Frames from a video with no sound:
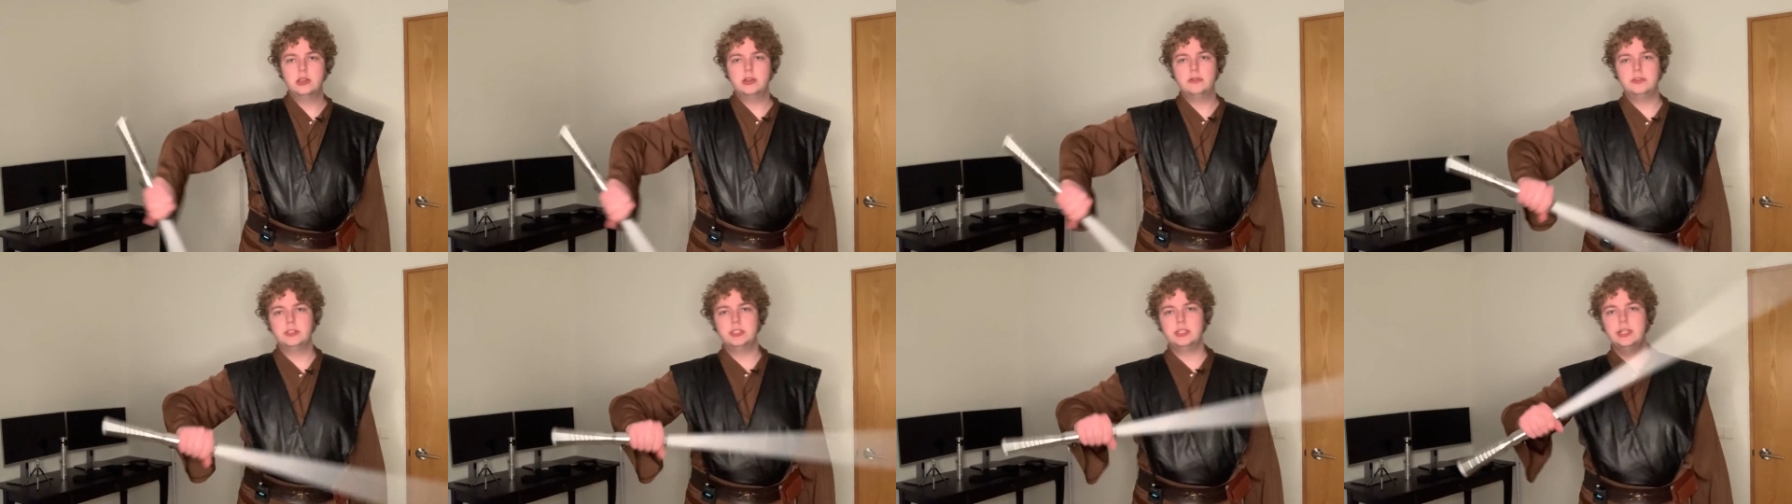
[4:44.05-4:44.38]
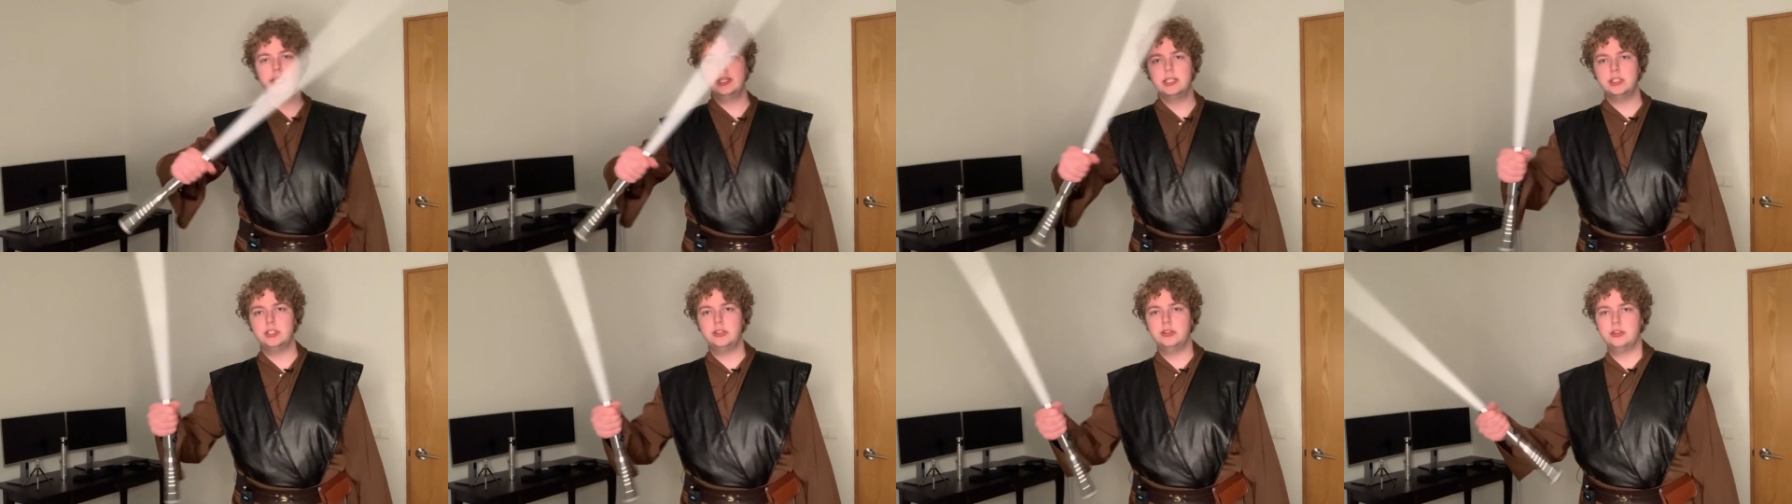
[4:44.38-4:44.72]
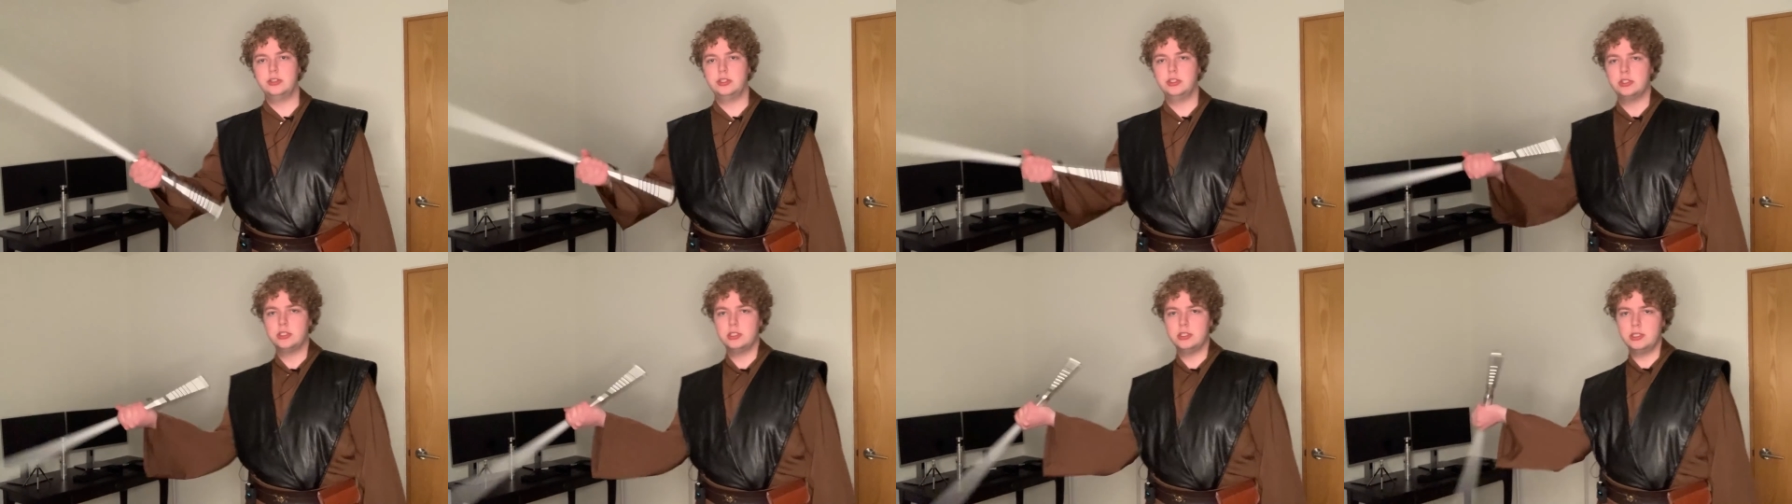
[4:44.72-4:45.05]
If it's an X, you
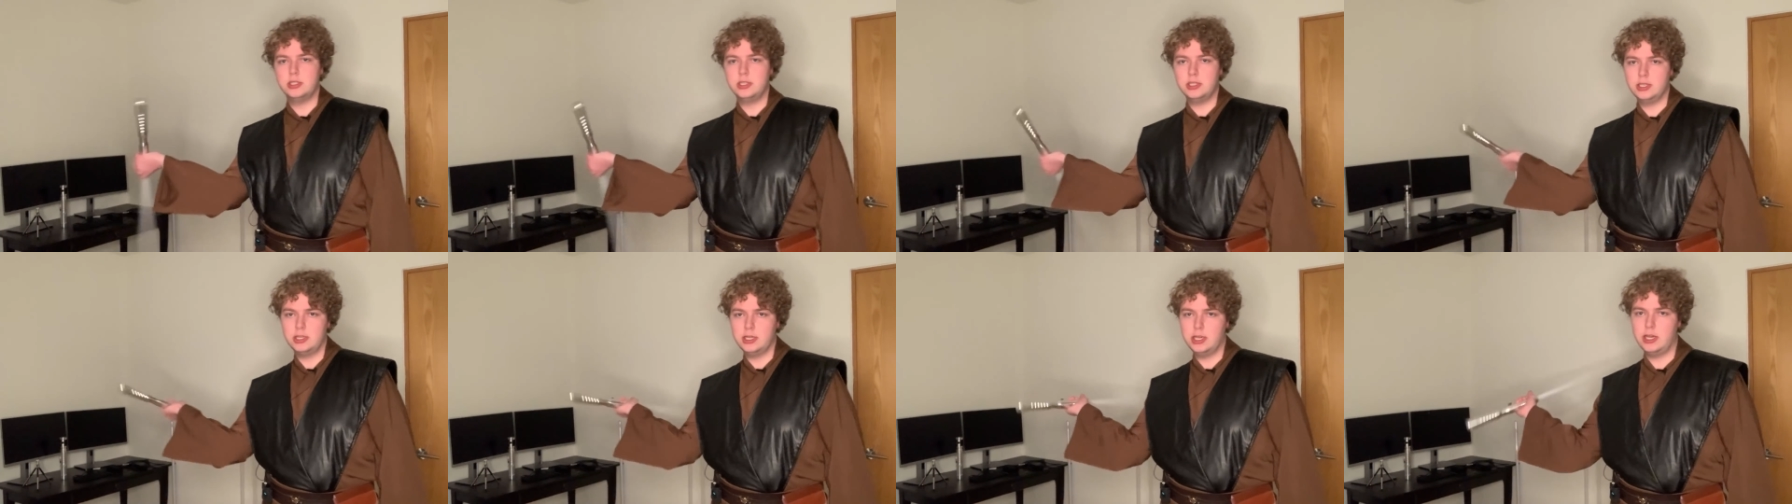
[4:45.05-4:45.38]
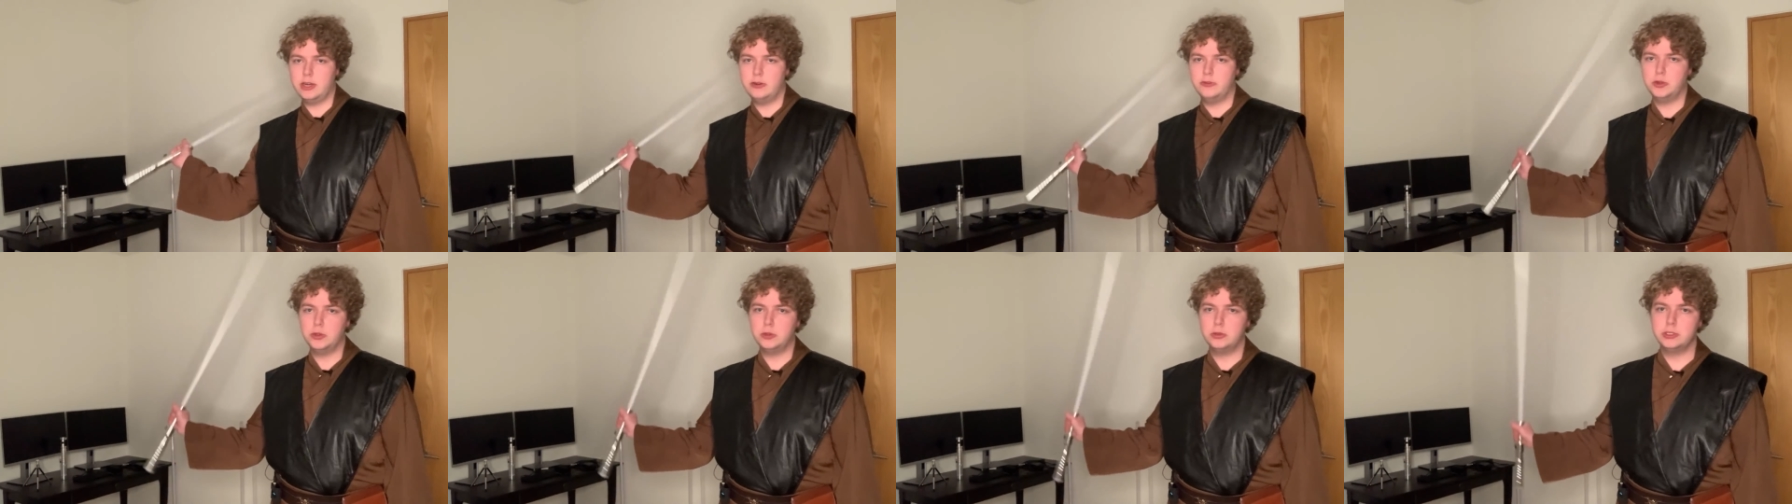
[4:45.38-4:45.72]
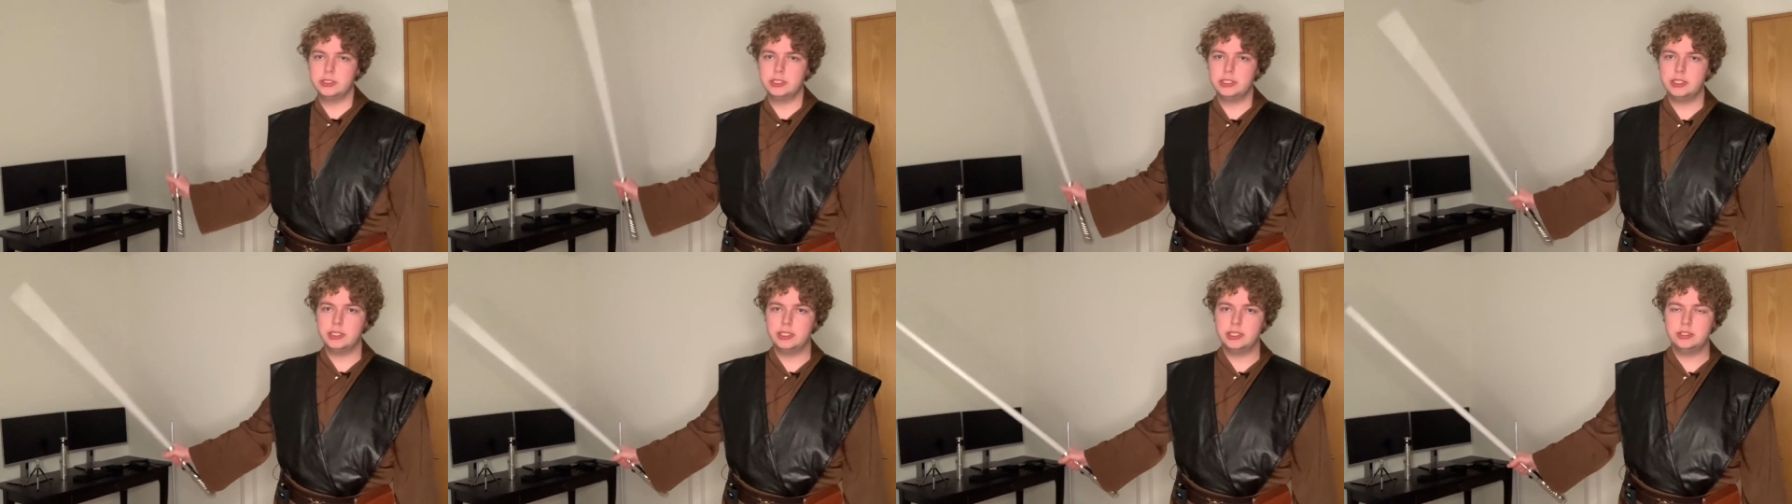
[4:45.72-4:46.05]
could just kind of
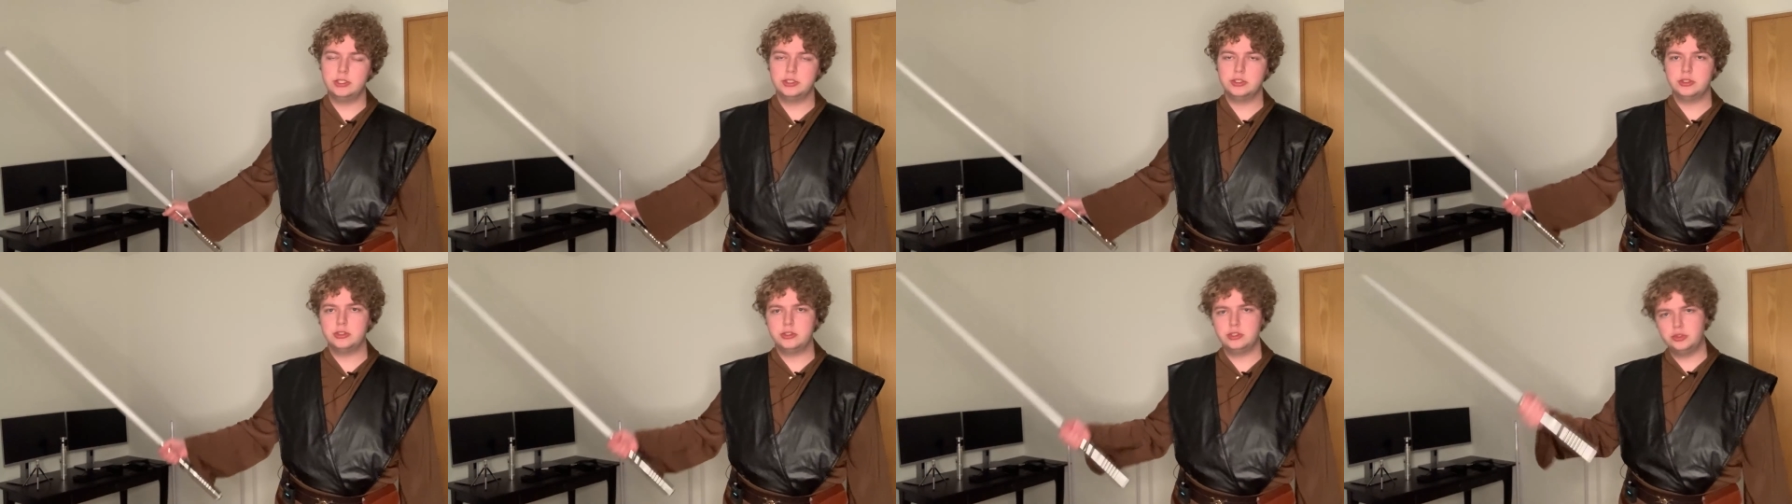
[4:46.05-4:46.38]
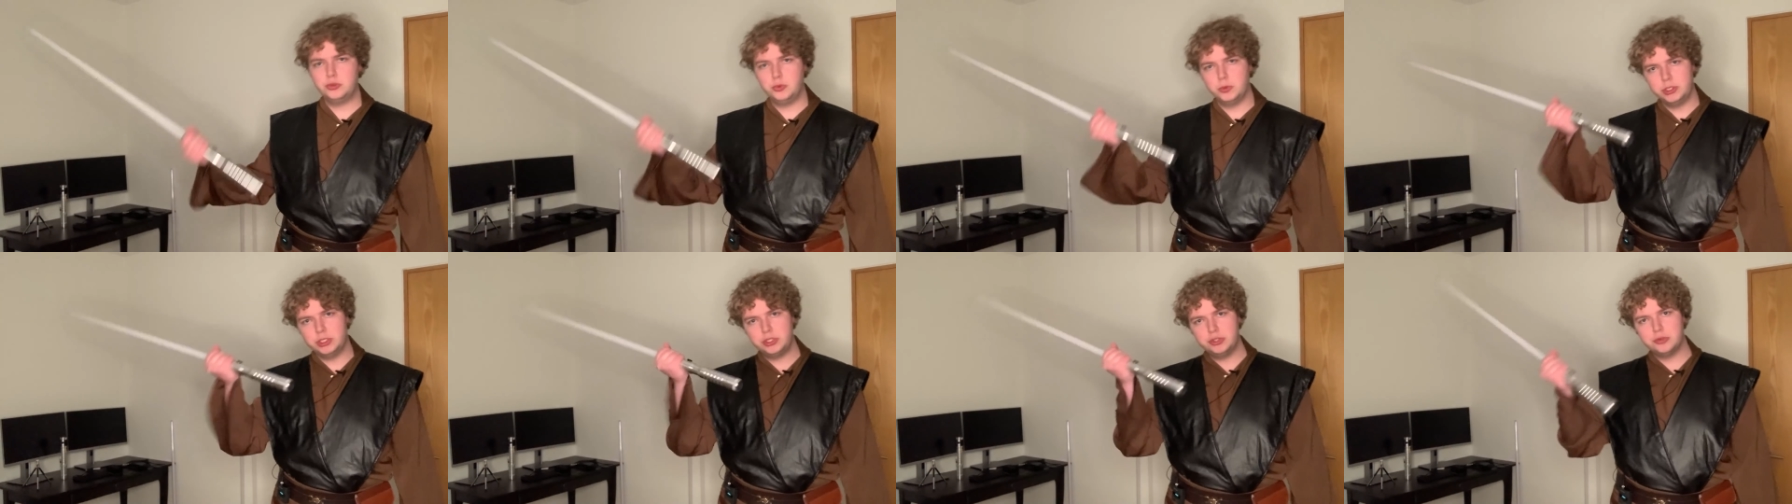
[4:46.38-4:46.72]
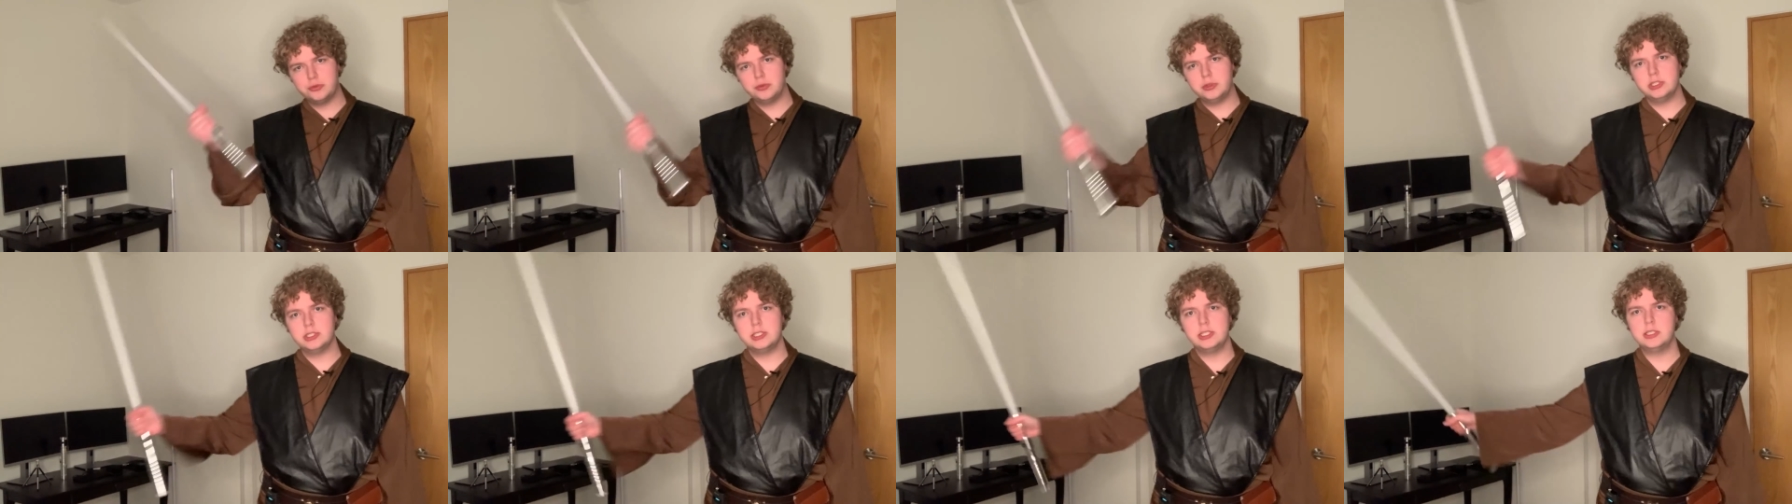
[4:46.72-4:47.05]
hold it and just twist
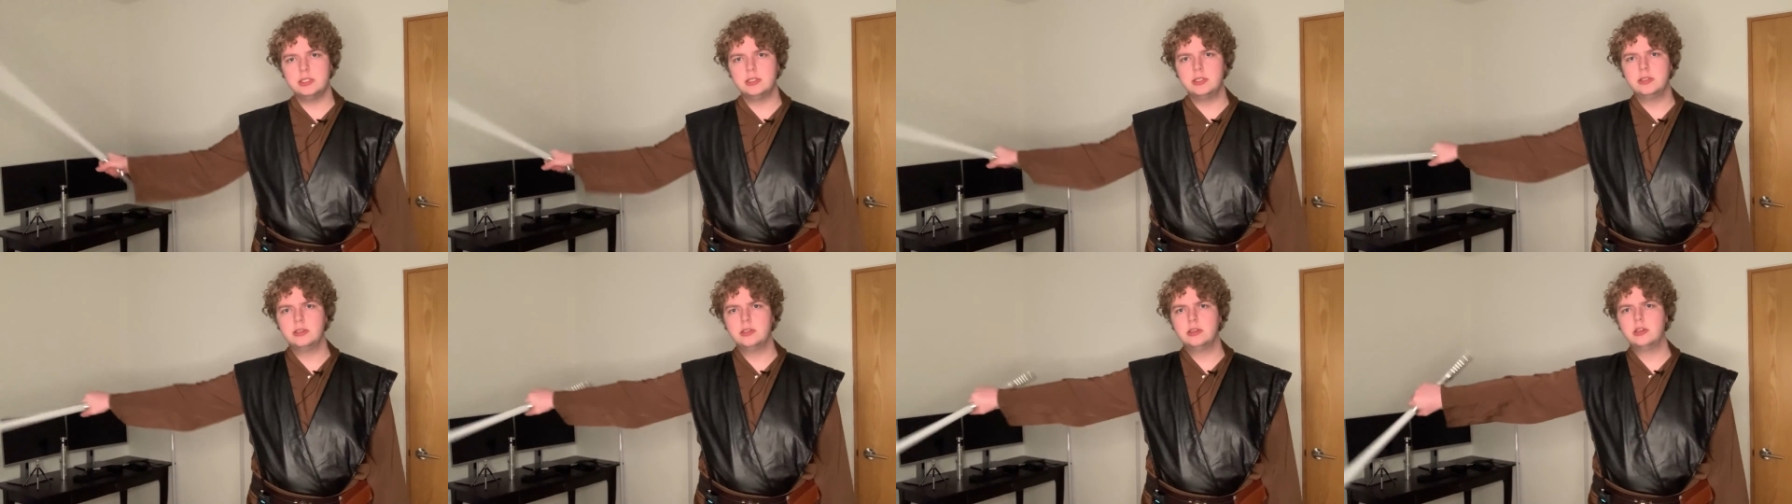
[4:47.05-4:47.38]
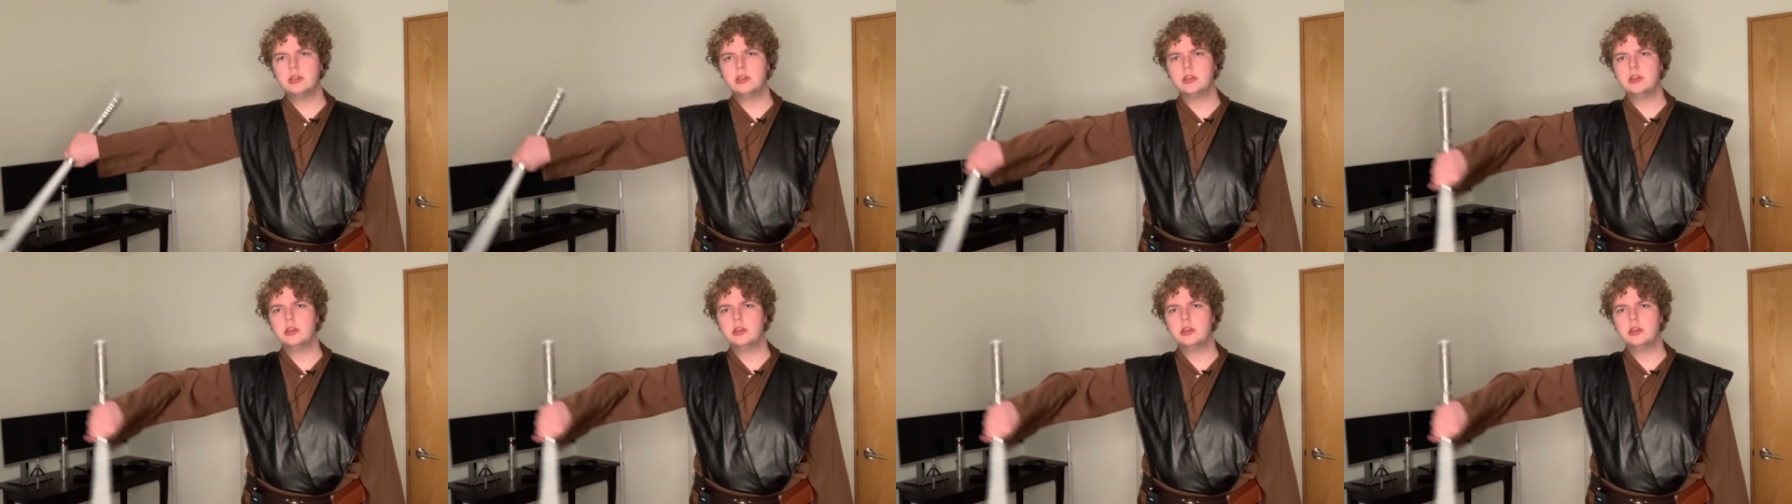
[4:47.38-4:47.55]
your wrist.